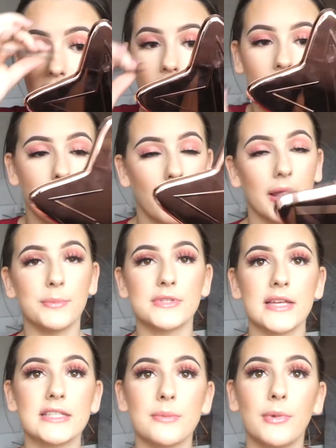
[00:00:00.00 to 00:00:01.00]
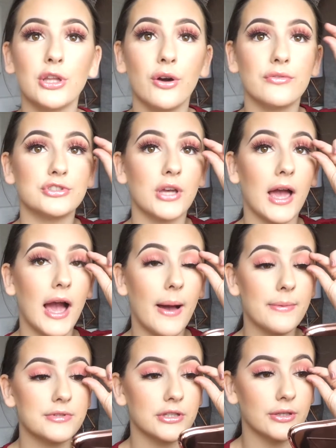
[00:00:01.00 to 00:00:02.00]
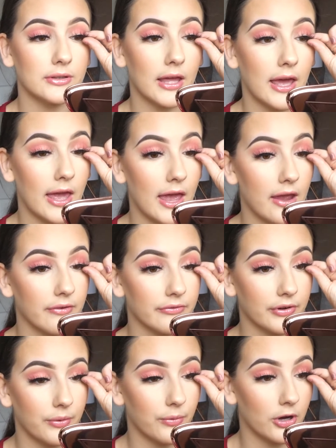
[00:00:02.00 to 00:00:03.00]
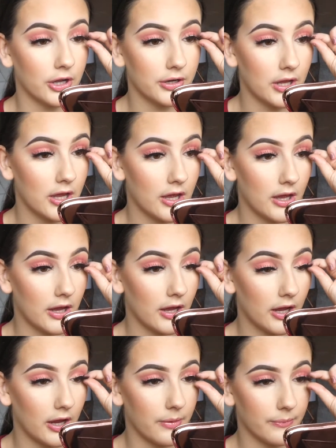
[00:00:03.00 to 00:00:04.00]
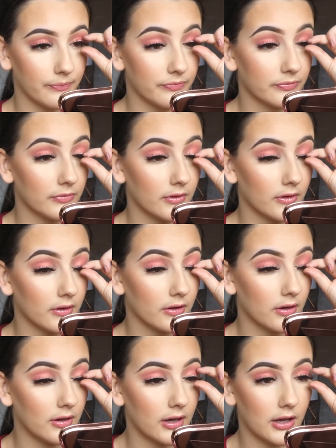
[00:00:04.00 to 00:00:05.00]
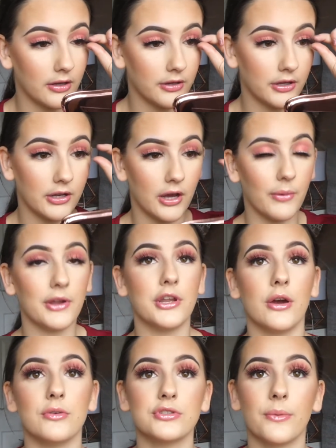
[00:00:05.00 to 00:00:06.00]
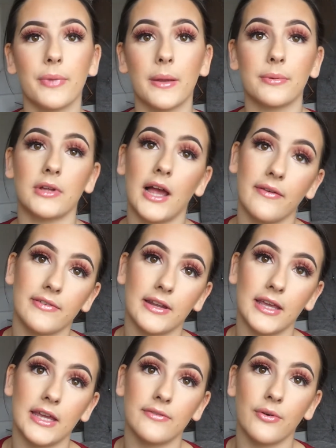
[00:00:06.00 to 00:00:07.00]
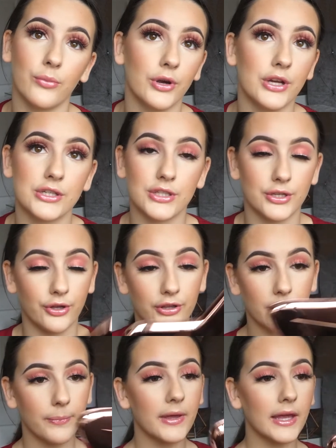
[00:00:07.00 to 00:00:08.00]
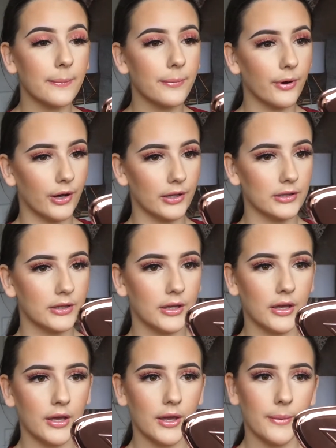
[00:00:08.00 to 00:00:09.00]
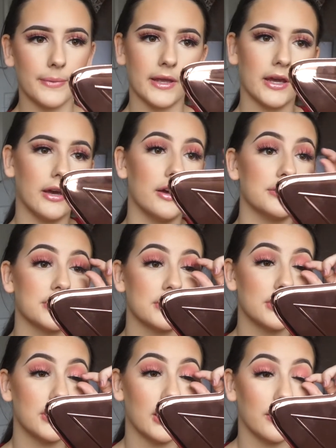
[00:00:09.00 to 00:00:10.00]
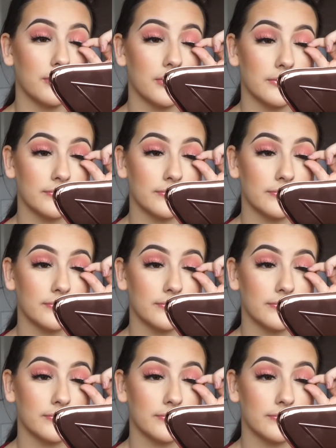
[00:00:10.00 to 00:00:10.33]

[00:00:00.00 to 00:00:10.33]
And I'm sending my love to absolutely everyone. I know some people are having it even worse than other people, because you know,